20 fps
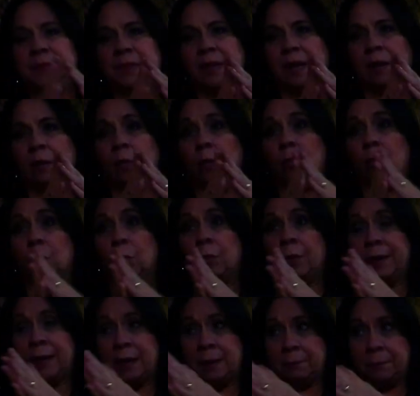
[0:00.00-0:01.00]
Now,
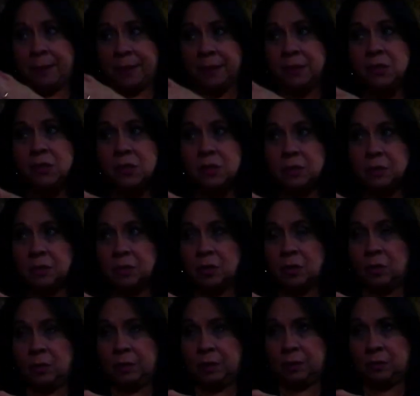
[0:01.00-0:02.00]
when I mentioned
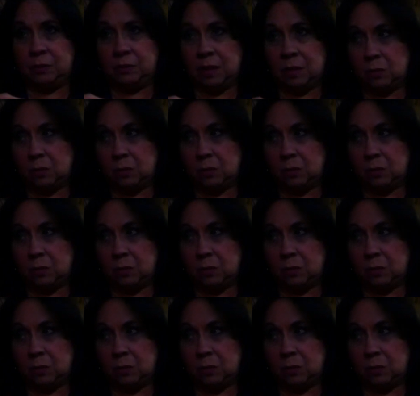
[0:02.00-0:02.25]
going to